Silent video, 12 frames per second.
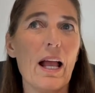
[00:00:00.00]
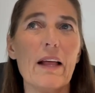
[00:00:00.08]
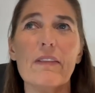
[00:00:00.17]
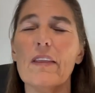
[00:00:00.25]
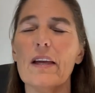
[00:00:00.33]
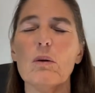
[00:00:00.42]

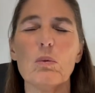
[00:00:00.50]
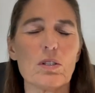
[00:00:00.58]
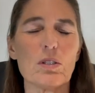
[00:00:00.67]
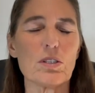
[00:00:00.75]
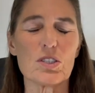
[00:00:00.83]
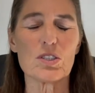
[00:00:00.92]
and they were
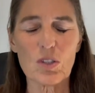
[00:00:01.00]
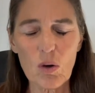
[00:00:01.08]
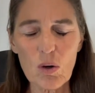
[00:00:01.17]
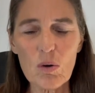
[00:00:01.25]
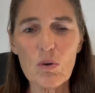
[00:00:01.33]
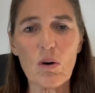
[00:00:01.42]

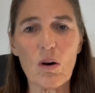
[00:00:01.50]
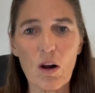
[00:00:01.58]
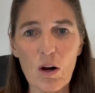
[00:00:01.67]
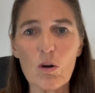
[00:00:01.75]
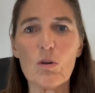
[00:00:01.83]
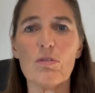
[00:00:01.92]
so
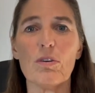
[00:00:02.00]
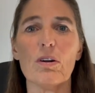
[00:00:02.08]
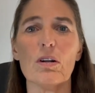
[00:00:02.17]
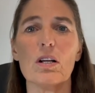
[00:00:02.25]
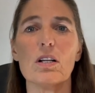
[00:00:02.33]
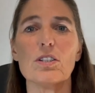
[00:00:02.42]

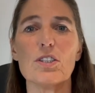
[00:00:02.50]
overjoyed